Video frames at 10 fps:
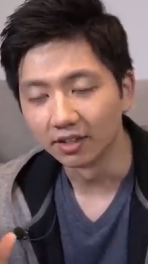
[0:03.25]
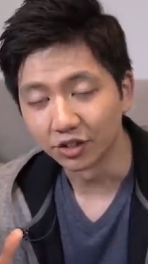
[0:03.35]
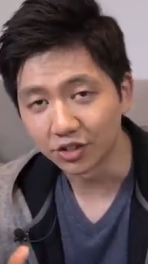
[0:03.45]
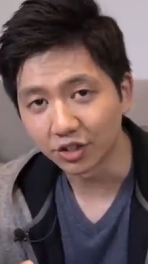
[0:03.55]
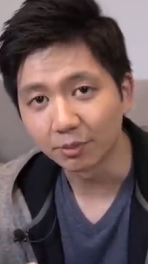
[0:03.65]

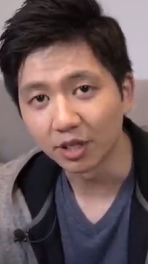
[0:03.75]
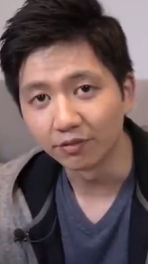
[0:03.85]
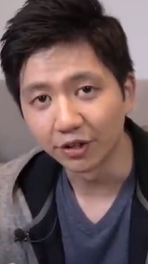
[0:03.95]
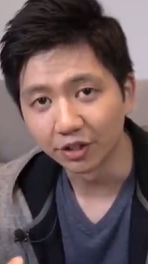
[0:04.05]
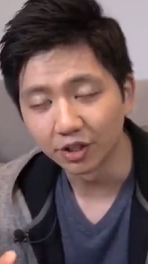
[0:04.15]
This is going to be a
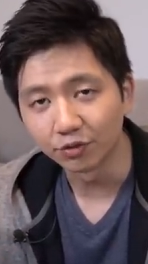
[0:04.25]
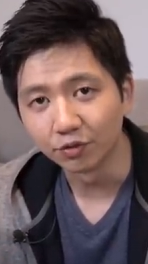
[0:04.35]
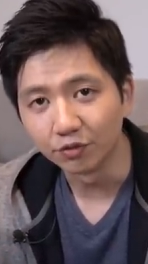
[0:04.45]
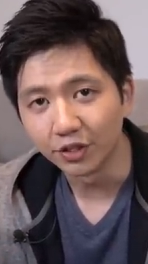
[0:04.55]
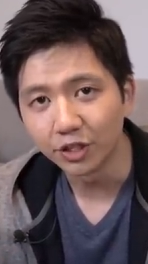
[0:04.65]
very
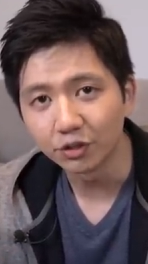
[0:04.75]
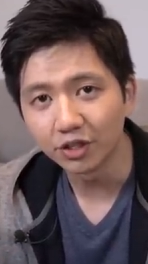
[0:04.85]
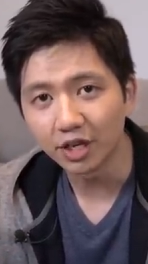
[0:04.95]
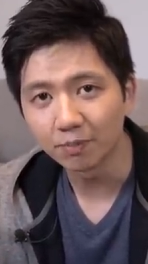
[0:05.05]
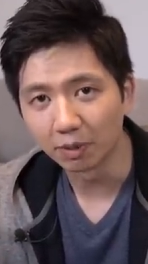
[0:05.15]
different video today,